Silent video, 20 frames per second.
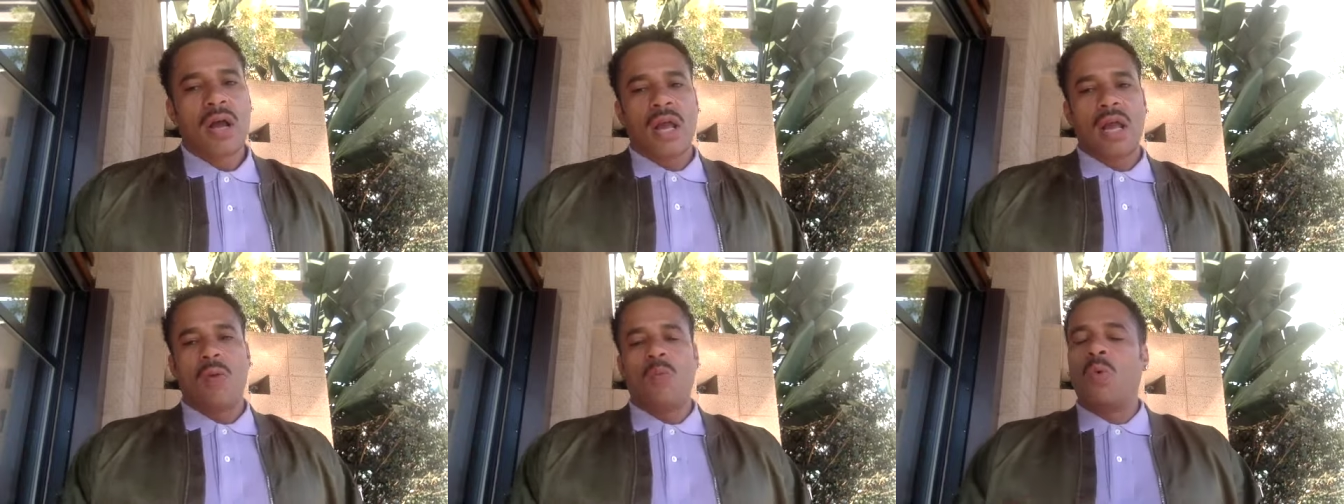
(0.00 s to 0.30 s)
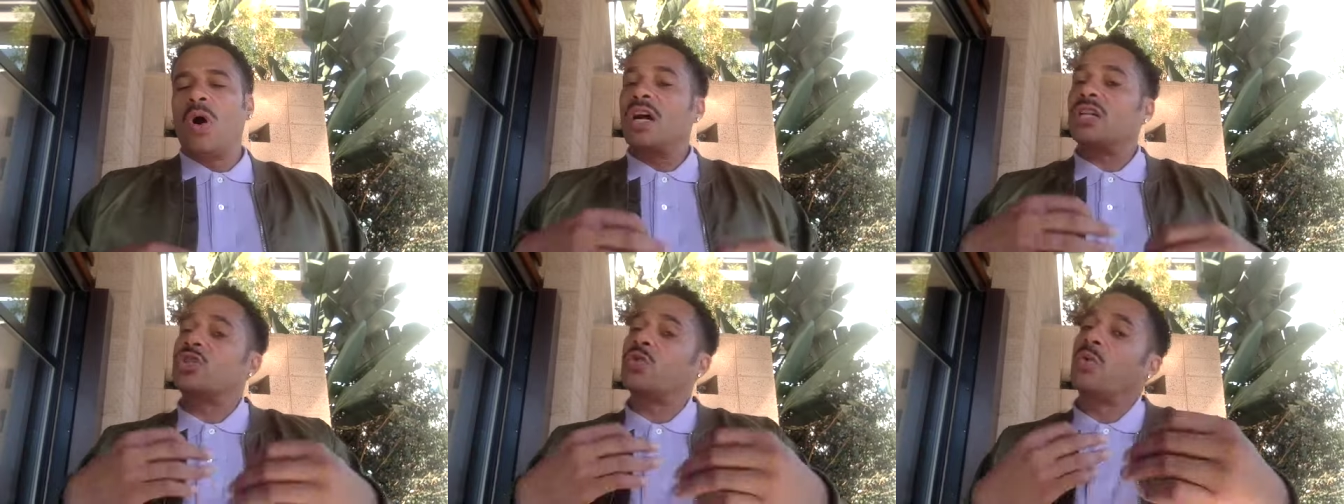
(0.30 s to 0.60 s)
and
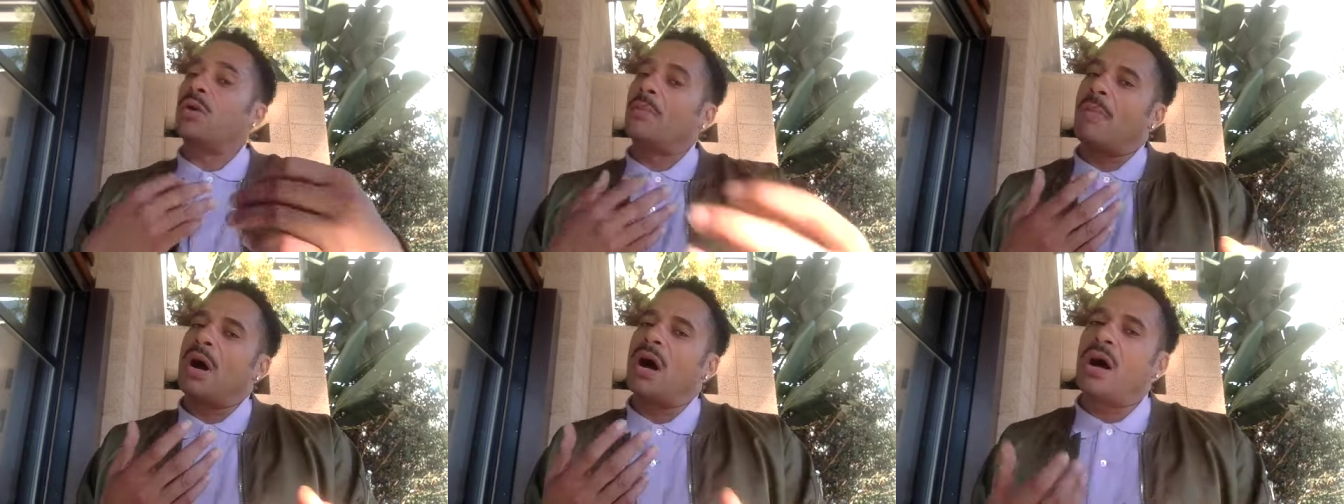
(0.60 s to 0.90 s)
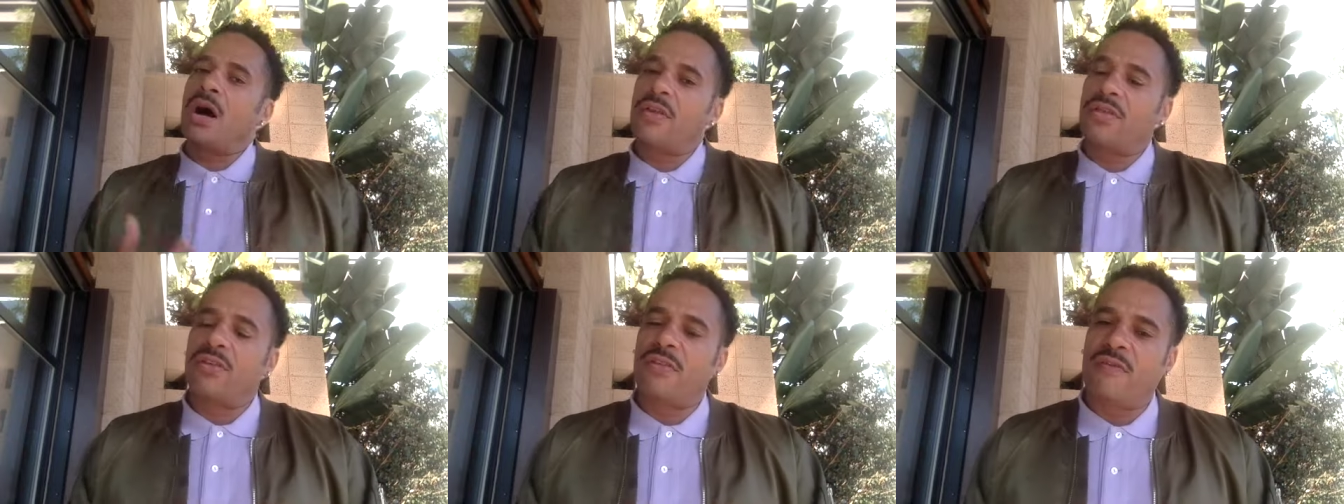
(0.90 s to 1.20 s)
watch one of my
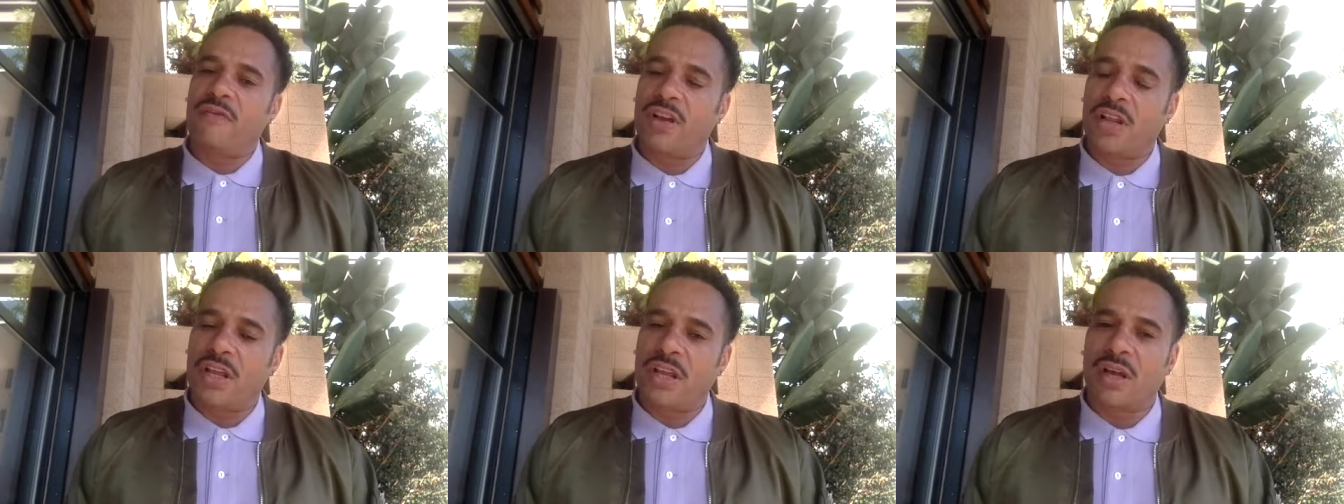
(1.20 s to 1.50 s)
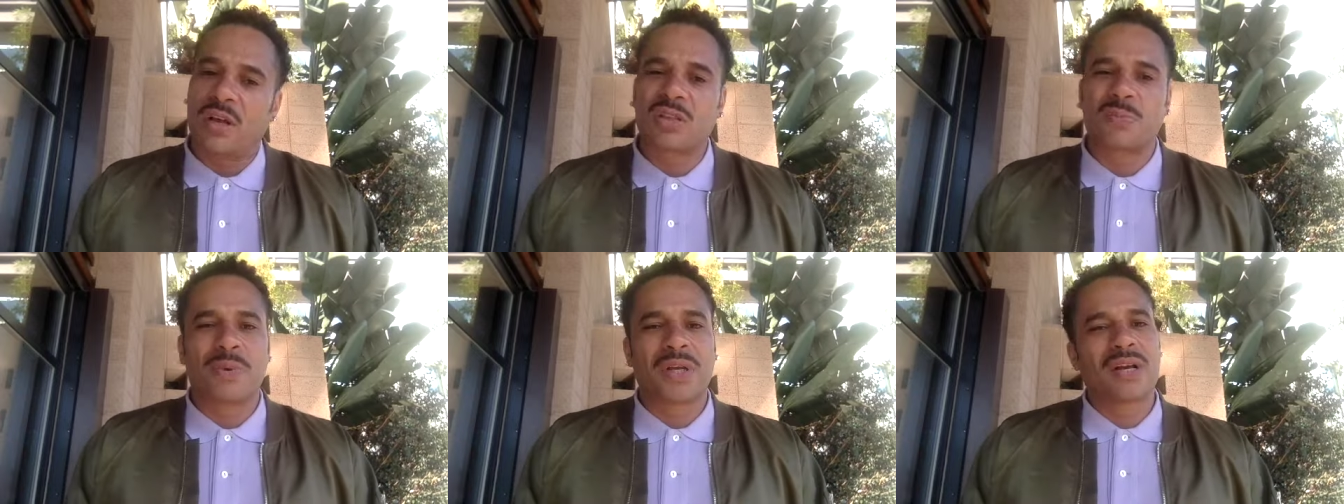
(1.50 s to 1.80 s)
other
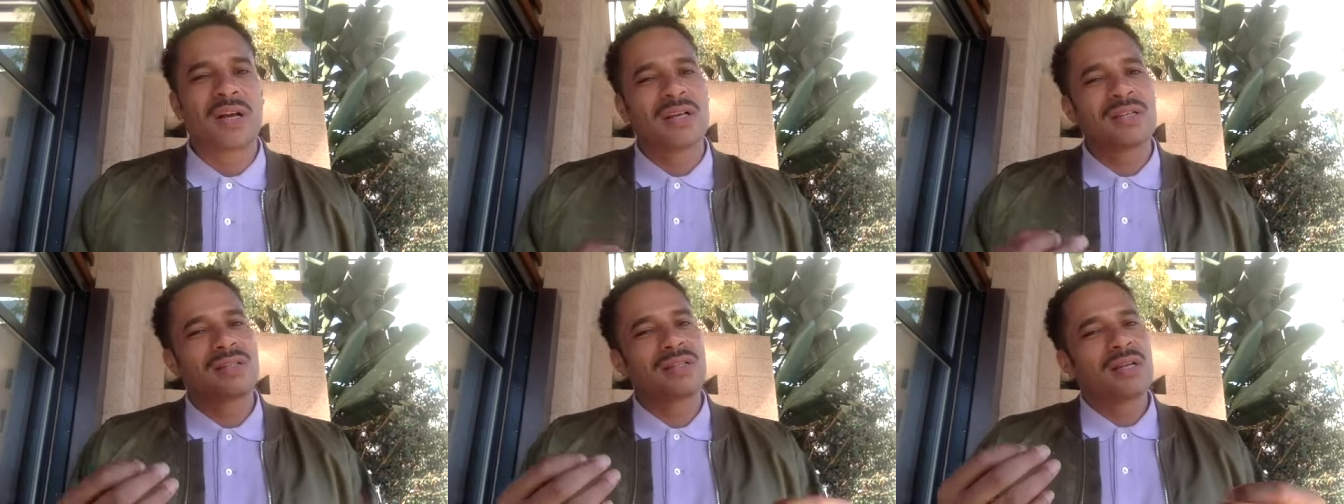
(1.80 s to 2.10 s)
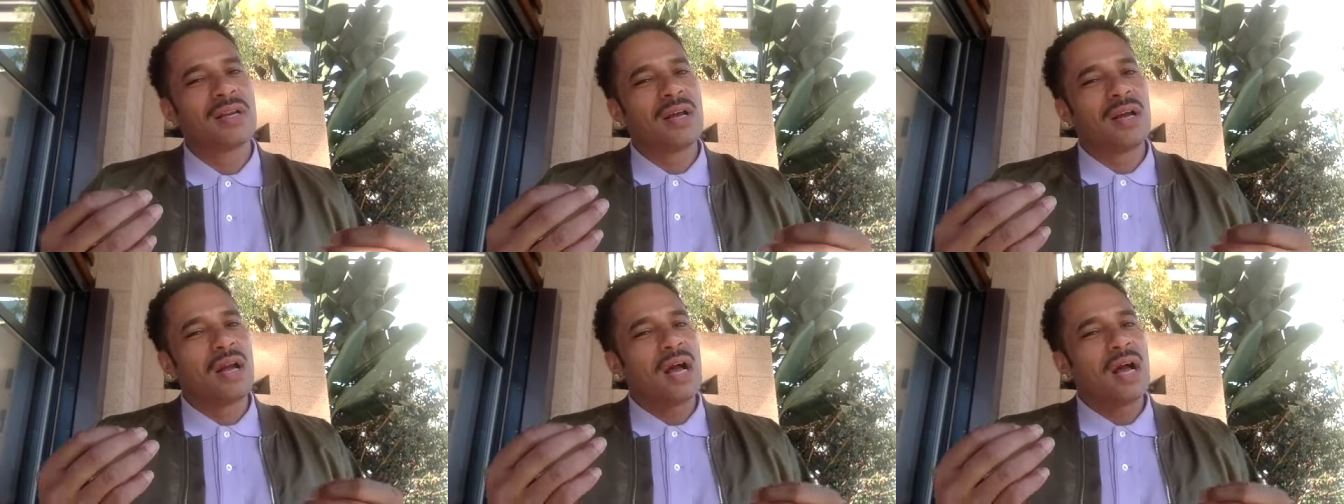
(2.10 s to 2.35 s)
videos because